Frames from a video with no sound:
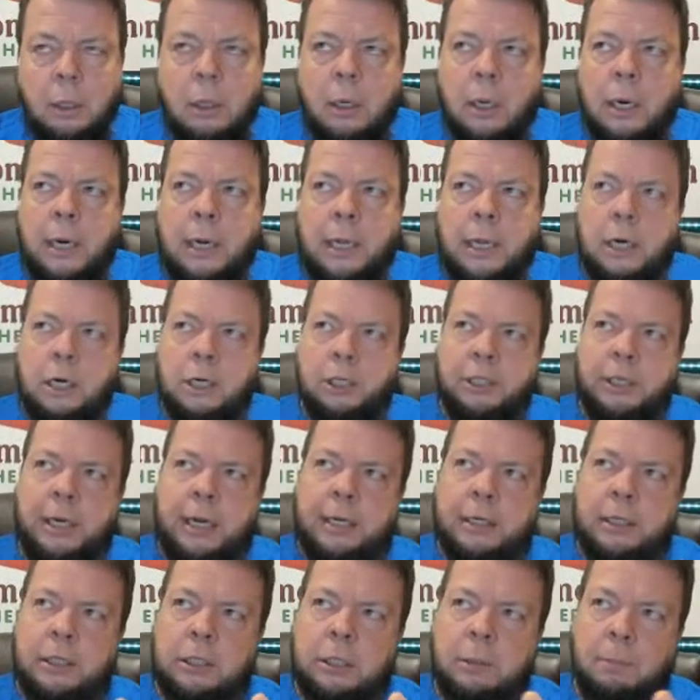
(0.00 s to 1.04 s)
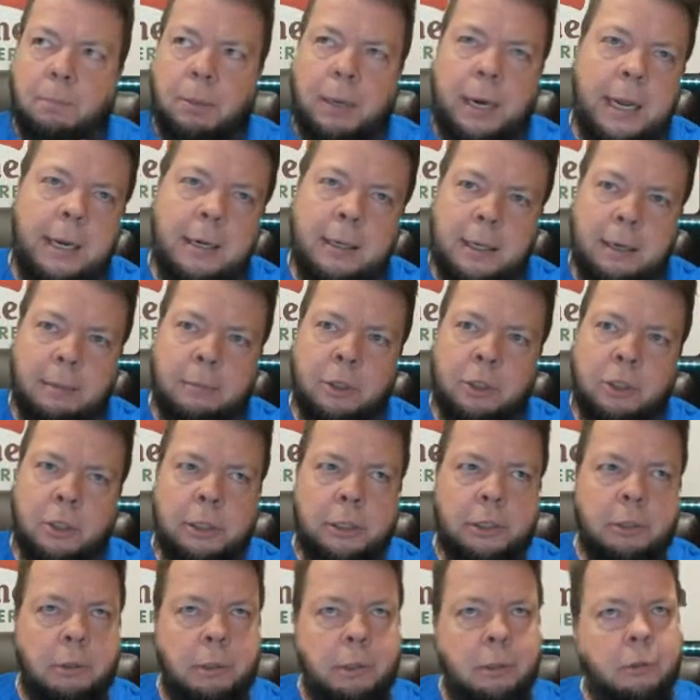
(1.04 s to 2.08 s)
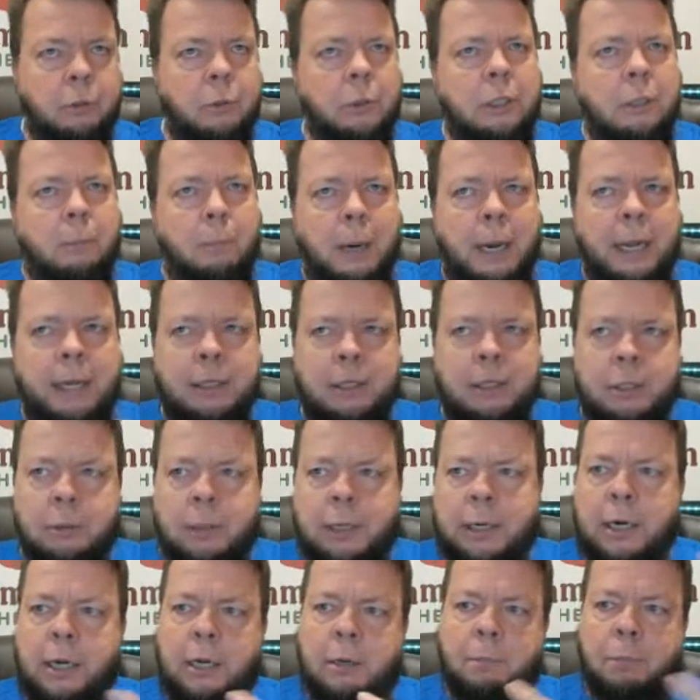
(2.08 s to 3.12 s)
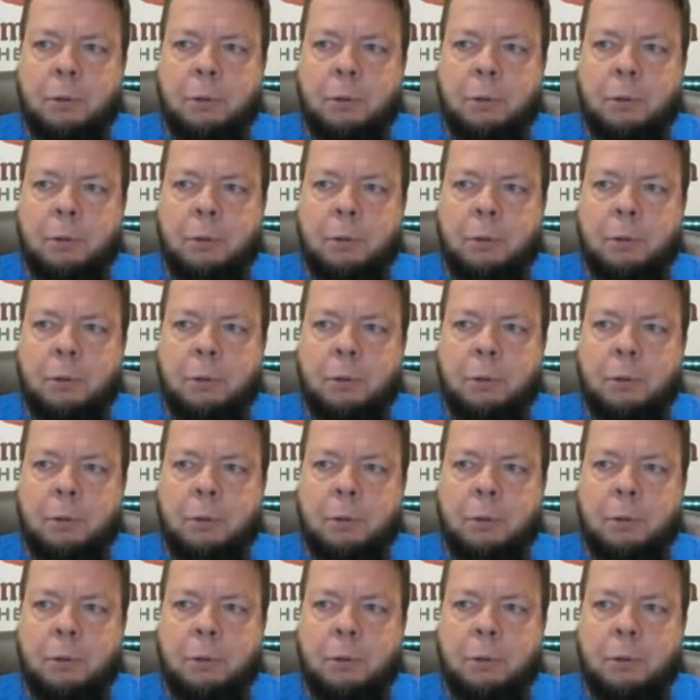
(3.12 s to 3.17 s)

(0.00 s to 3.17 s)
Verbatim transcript: and he understands some plant chemistry, so he knows what the plant's doing, and he can